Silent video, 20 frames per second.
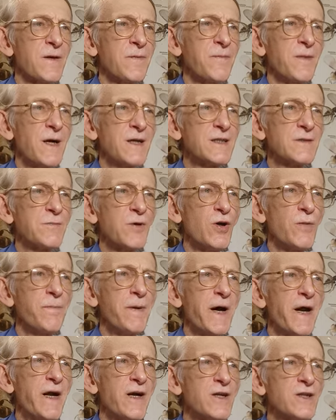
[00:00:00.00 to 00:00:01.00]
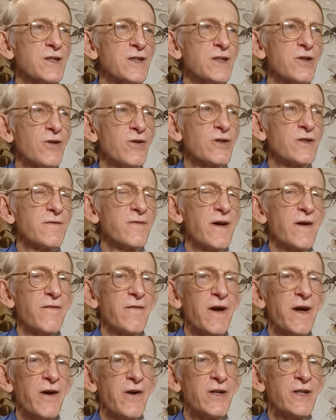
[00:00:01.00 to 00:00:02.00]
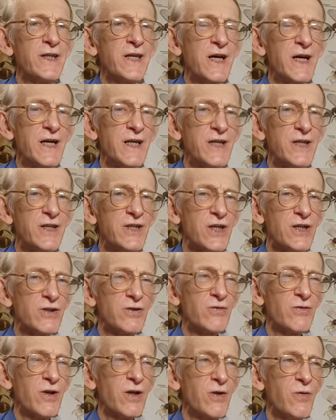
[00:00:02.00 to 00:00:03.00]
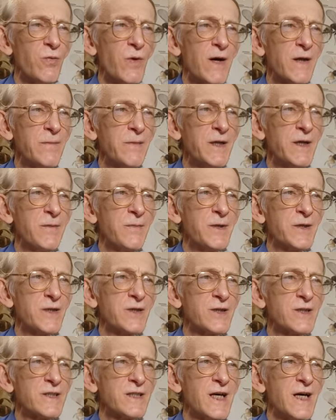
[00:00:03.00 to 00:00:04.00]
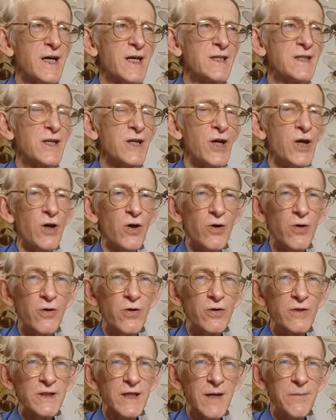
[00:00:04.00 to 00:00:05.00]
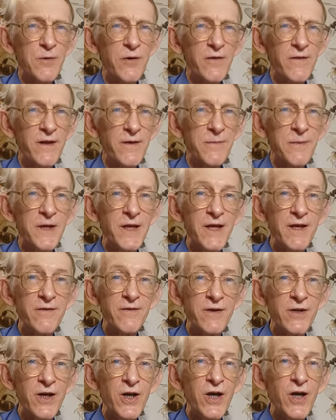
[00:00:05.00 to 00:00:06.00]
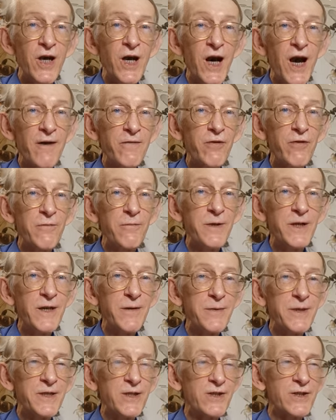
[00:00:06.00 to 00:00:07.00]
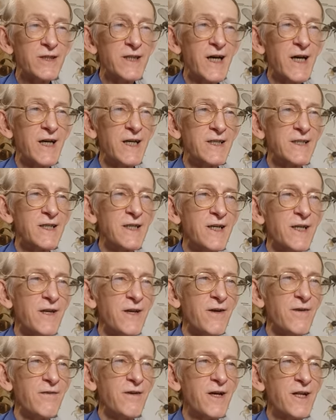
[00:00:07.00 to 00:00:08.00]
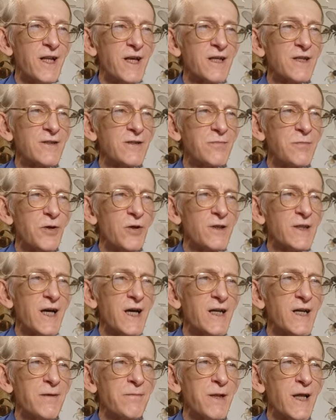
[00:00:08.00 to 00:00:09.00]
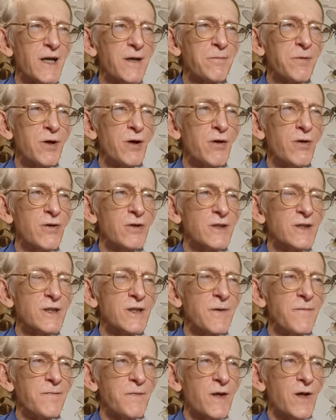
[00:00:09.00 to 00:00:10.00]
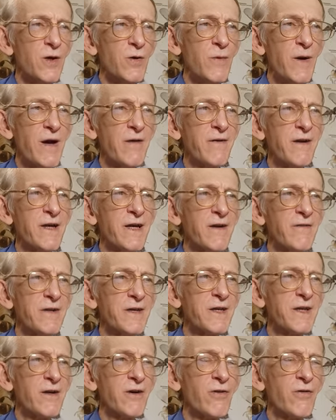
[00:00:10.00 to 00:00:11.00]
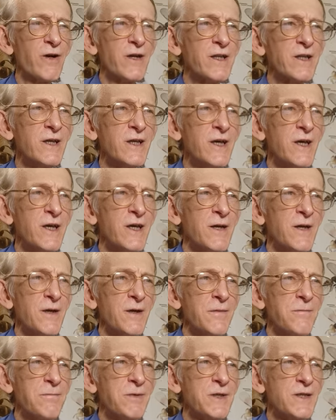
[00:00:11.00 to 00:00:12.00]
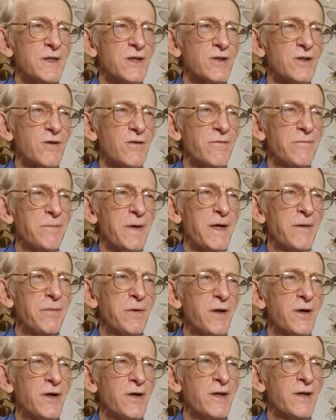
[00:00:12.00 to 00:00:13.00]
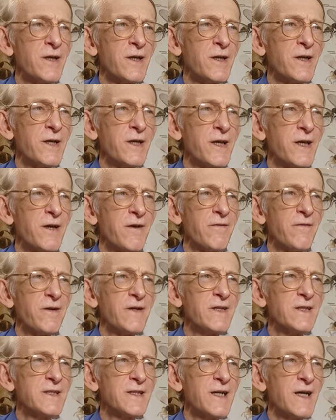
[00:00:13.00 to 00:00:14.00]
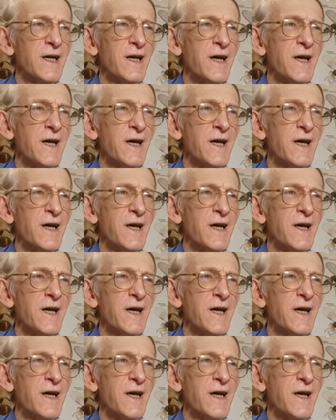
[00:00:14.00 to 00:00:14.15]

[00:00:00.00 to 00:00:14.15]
my small parasitoids were very tiny, just only 1 millimeter size, or some of them even half a millimeter size. Well, like small tiny black points. Why we have here red pieces of paper? Here these